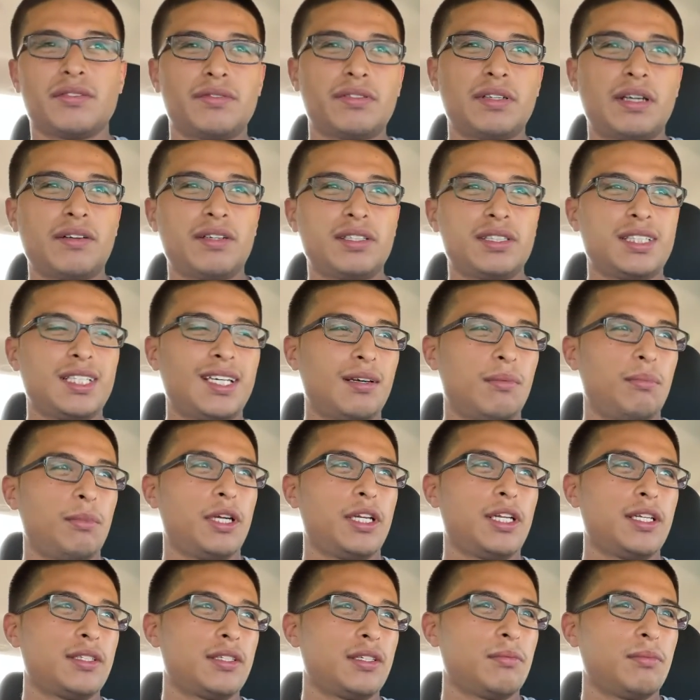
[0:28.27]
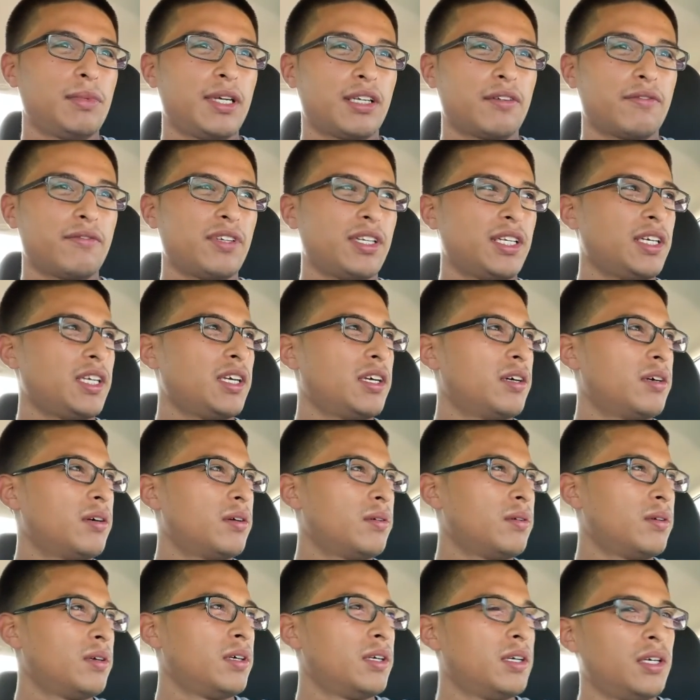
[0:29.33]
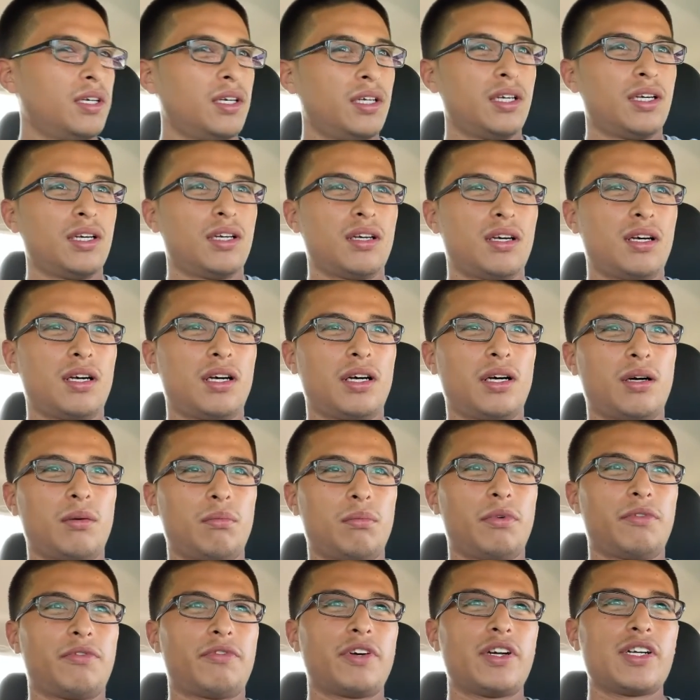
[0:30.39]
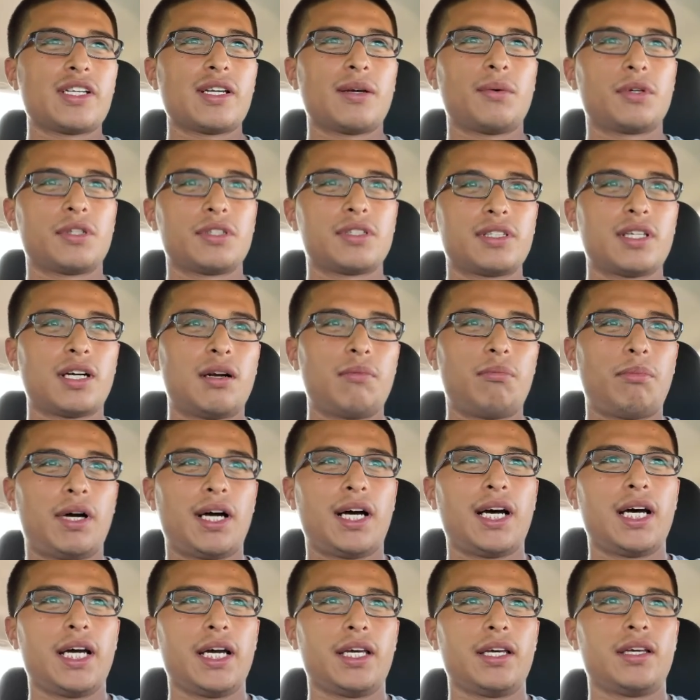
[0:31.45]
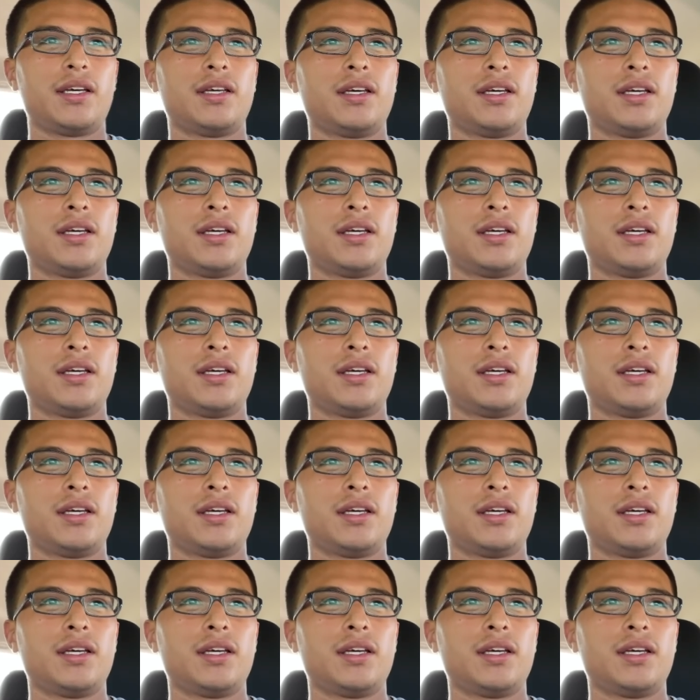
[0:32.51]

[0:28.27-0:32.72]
five to ten minutes and make a video um, but first, I want to start by